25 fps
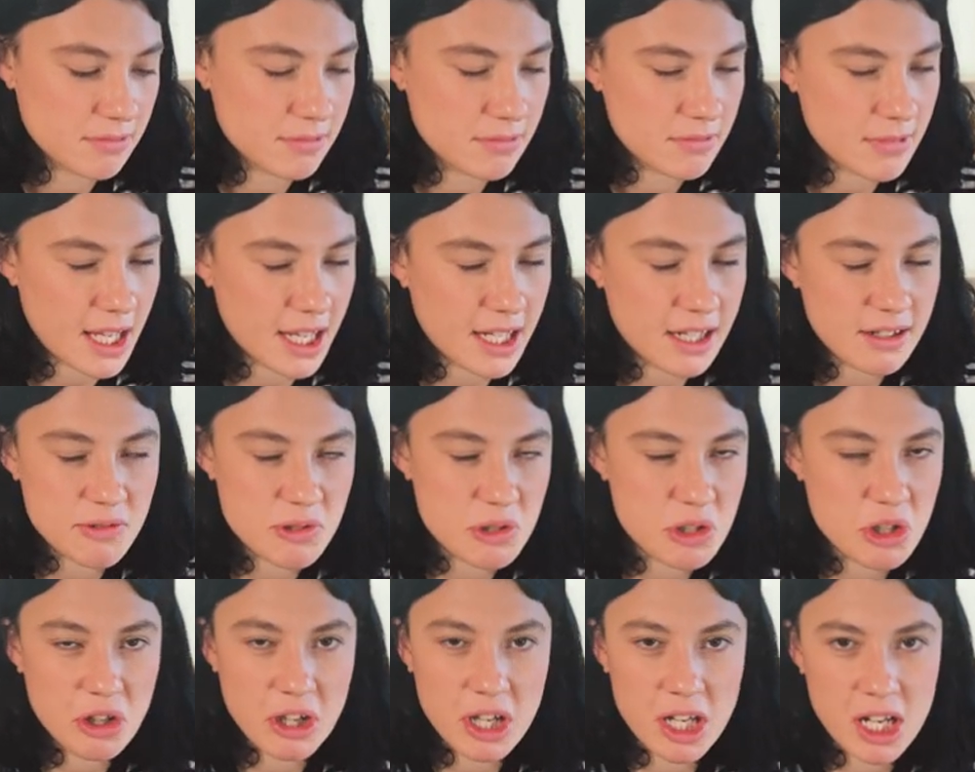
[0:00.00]

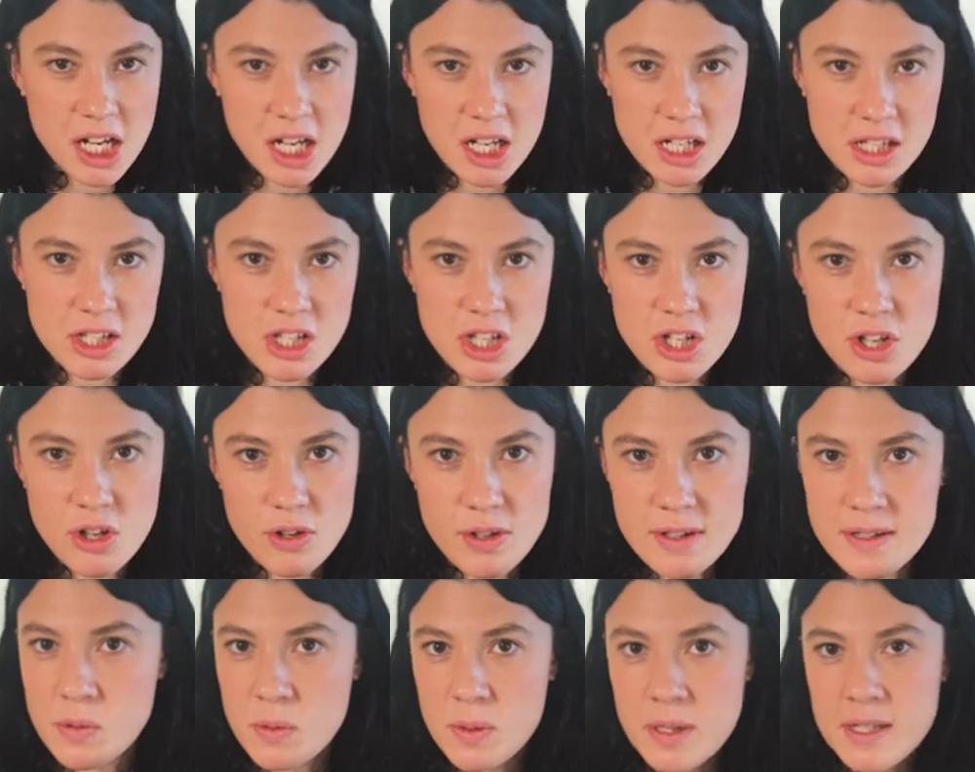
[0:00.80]
like took it and, you know,
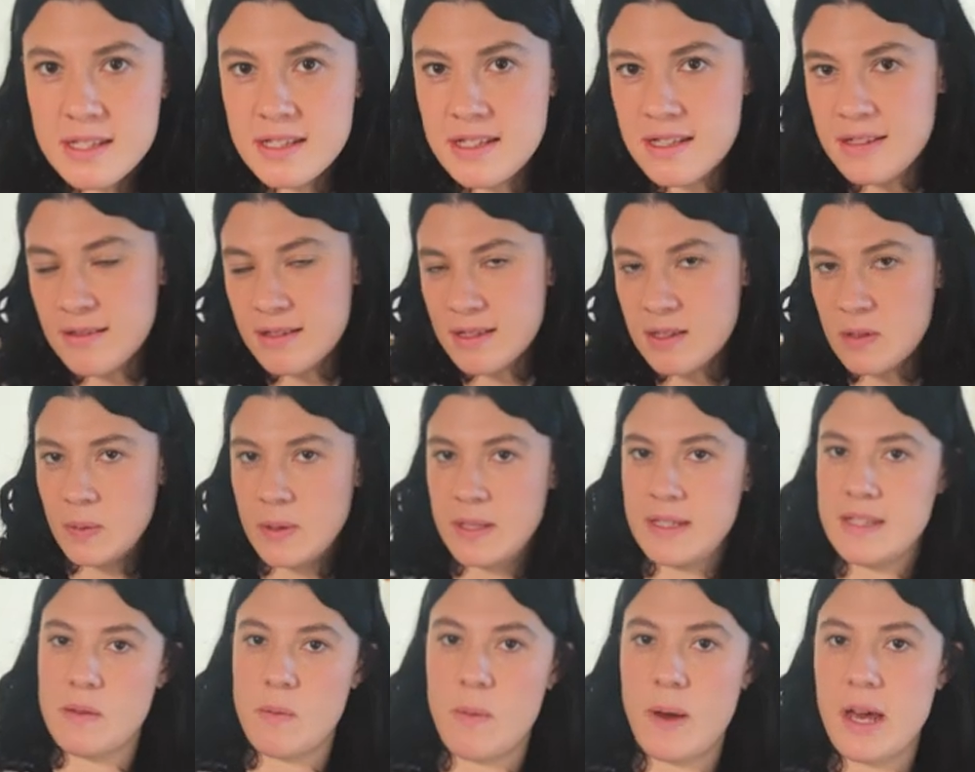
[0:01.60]
it's always
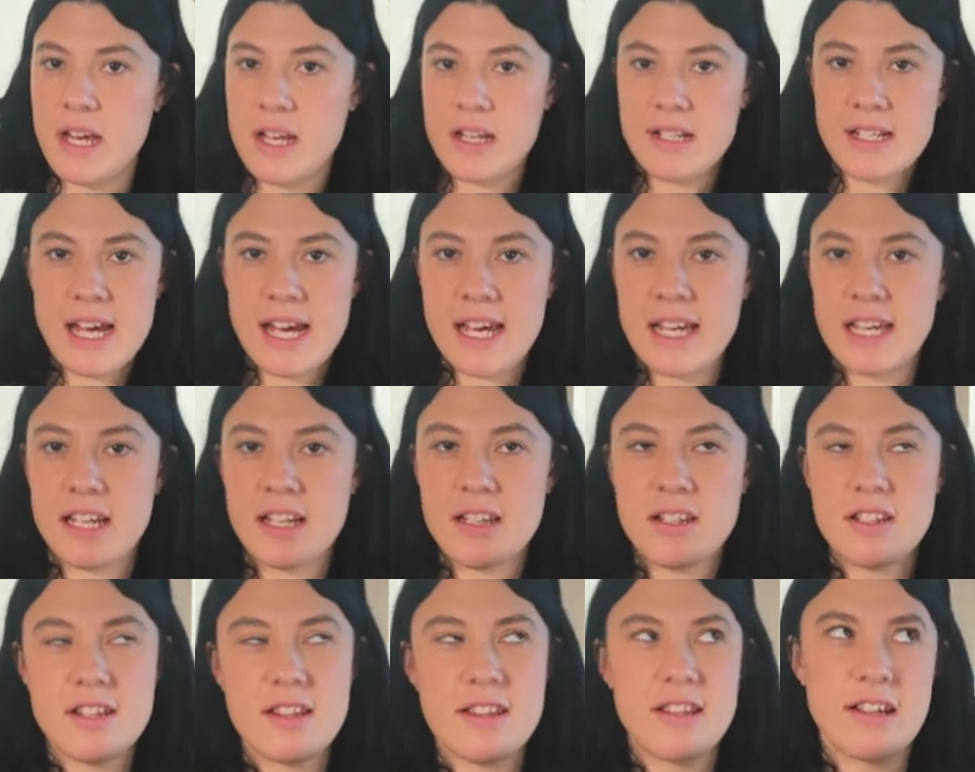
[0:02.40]
the way you take
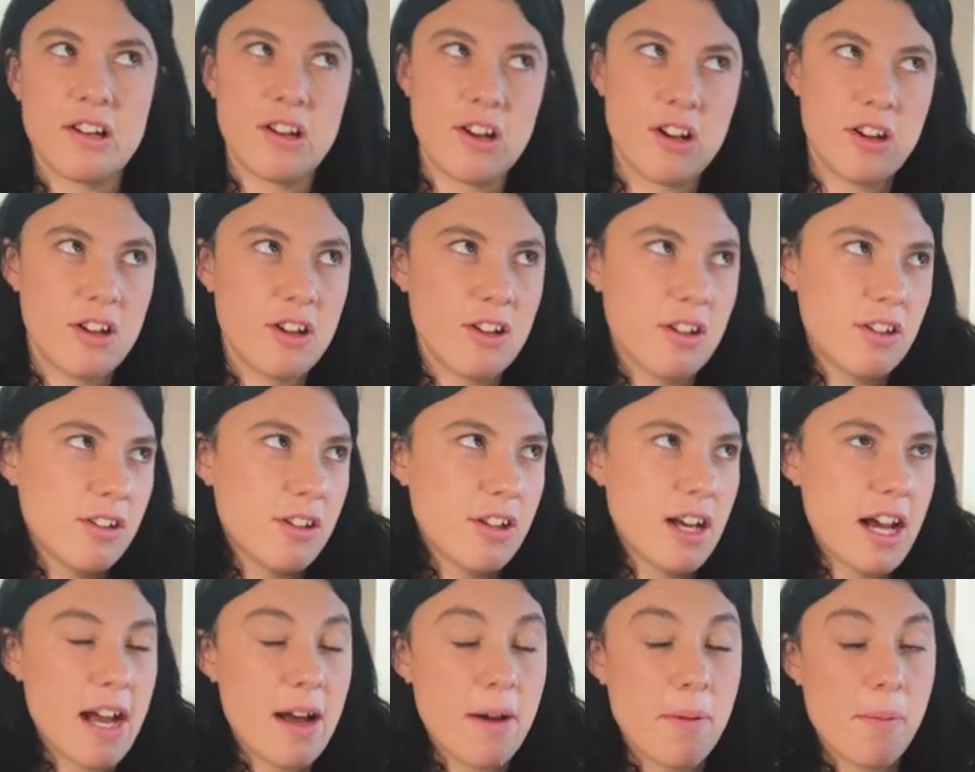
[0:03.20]
it and you think, oh,
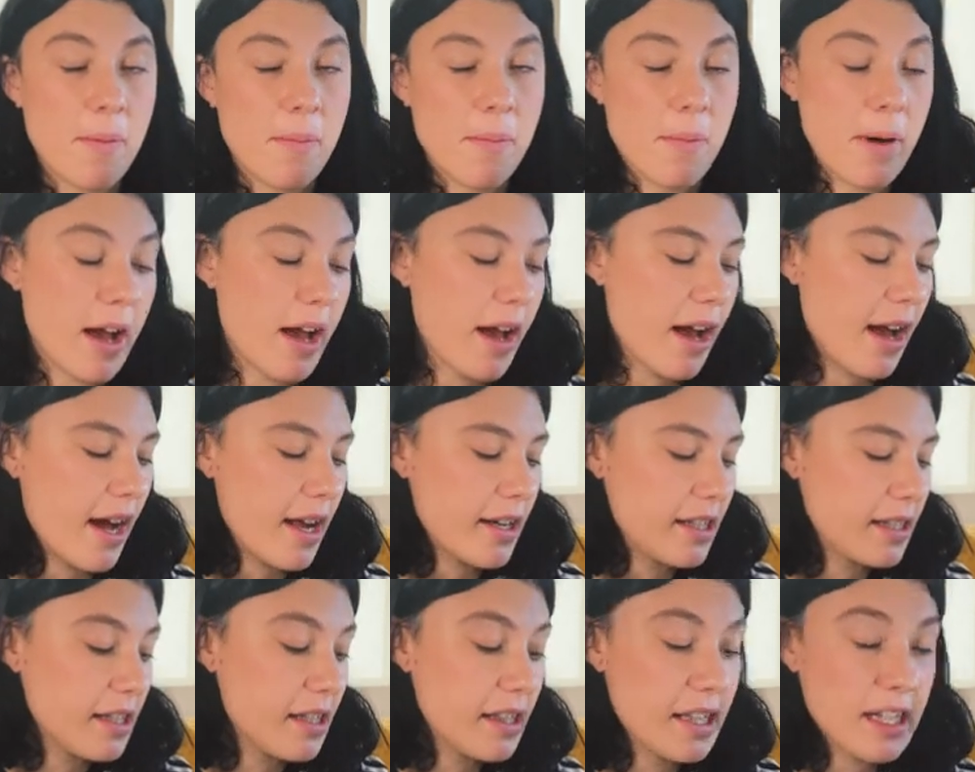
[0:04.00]

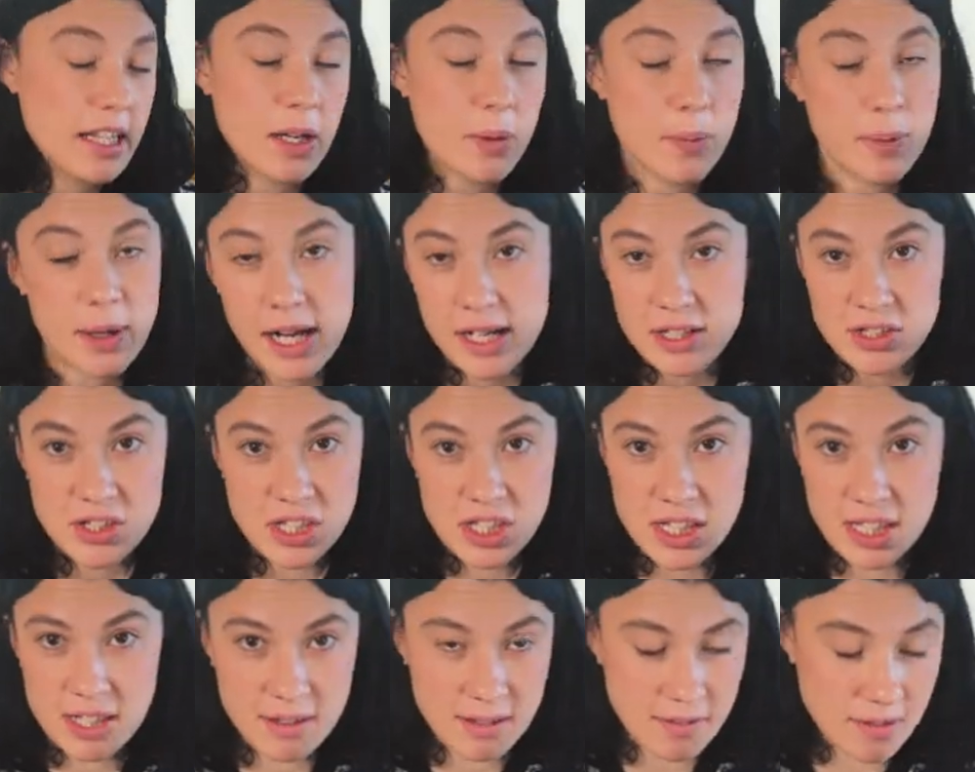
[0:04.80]
I didn't think it would
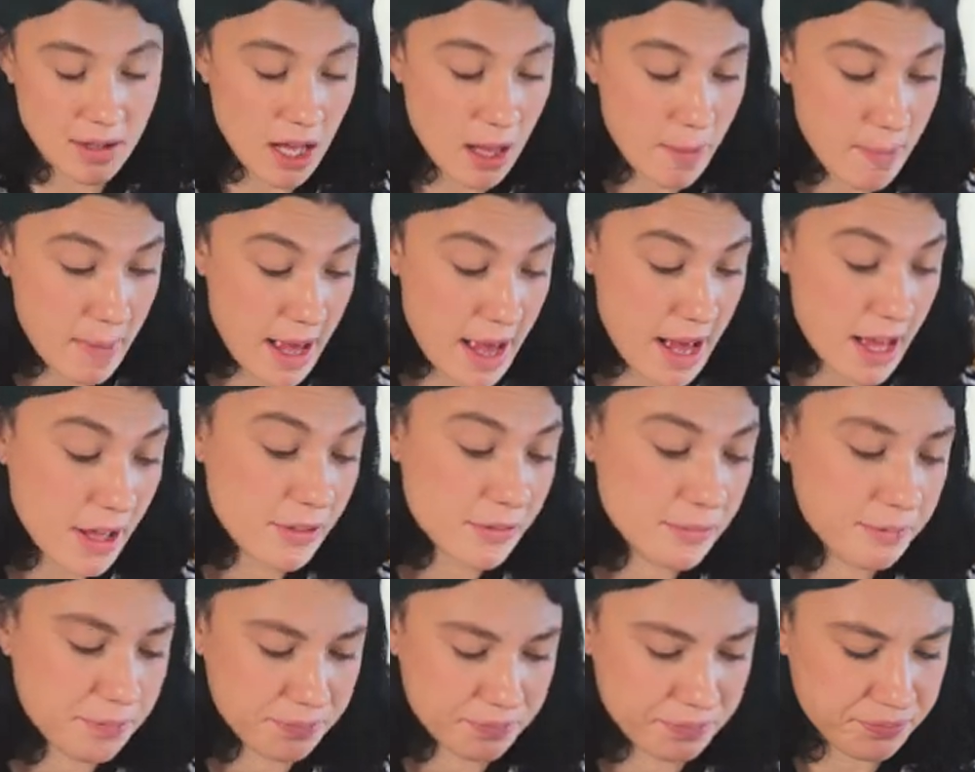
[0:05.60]
actually come out,
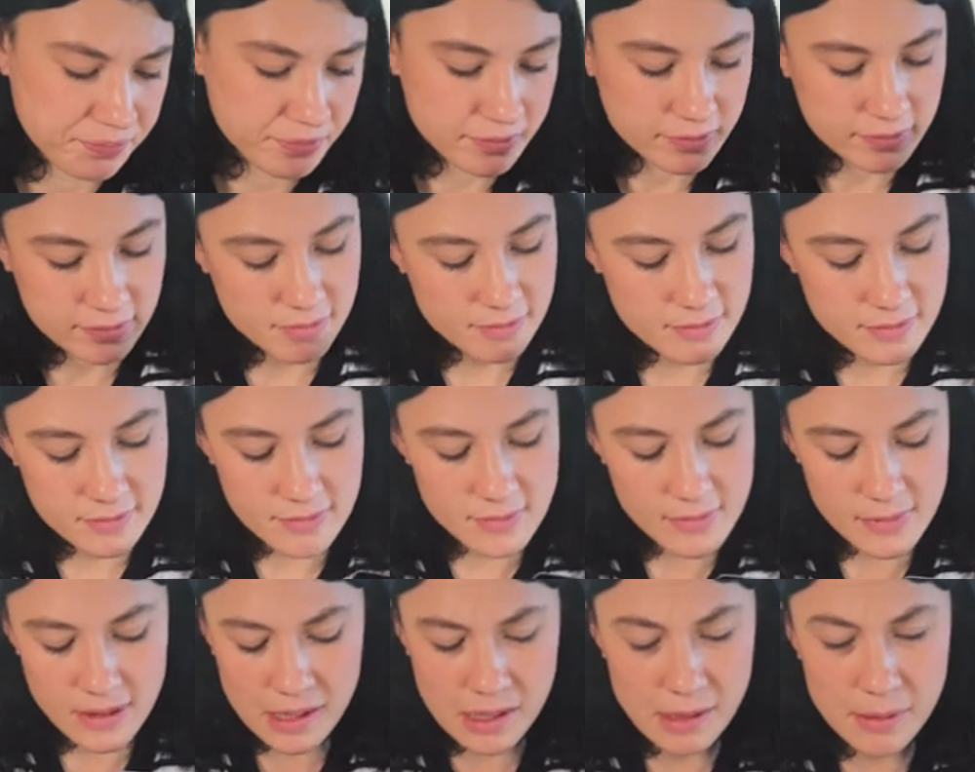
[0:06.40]

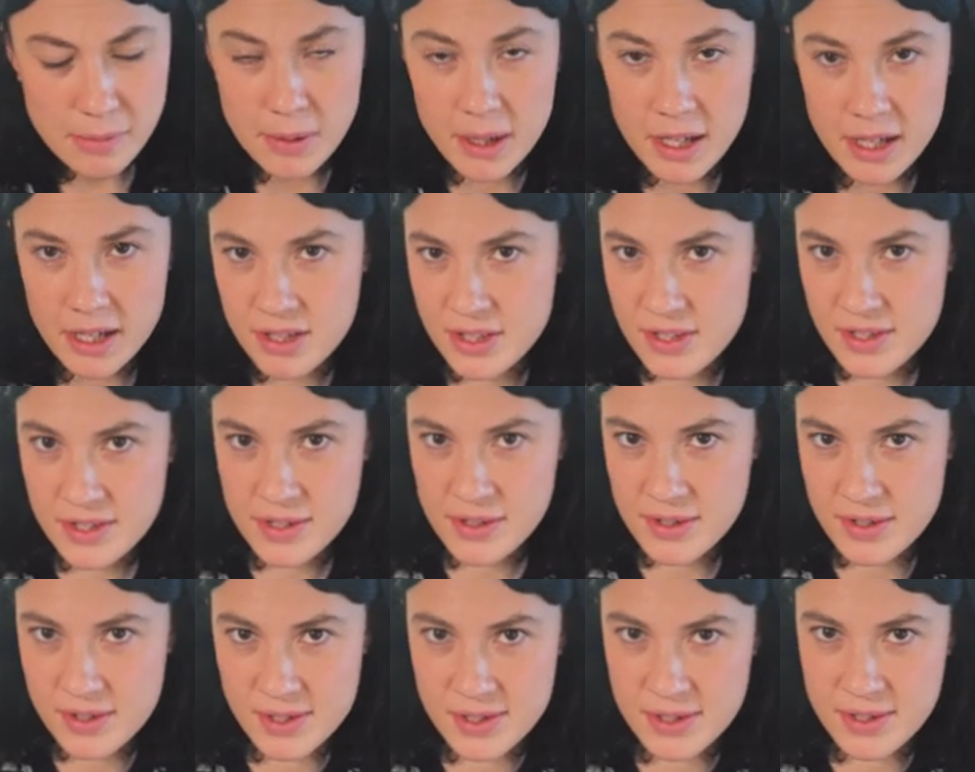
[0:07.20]
but it just
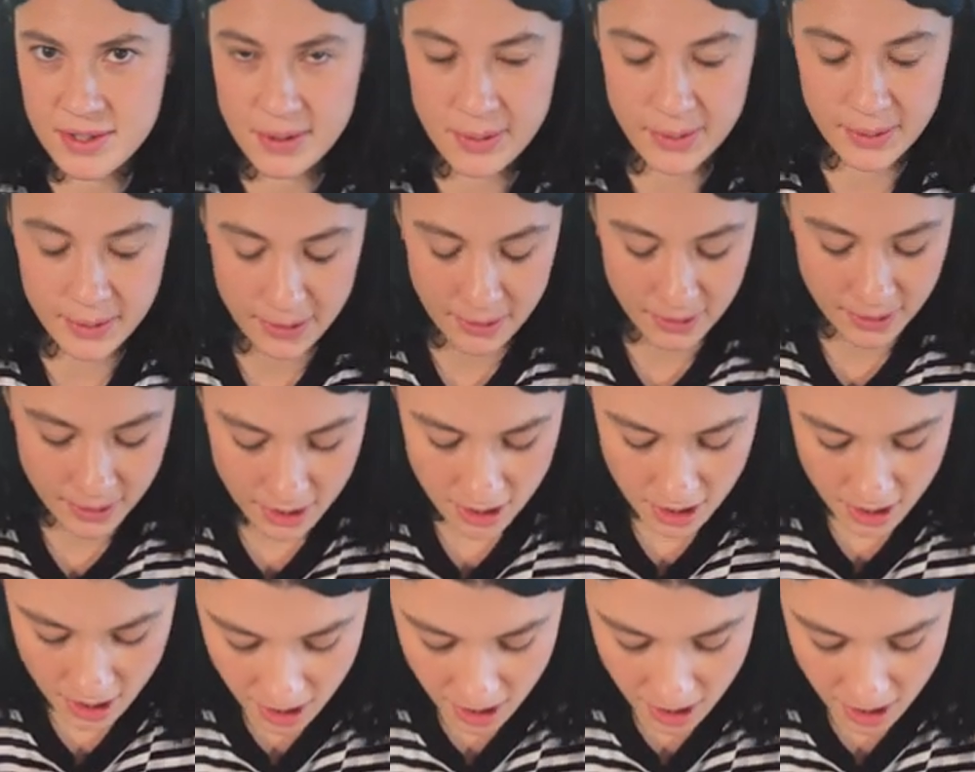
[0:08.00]
looks so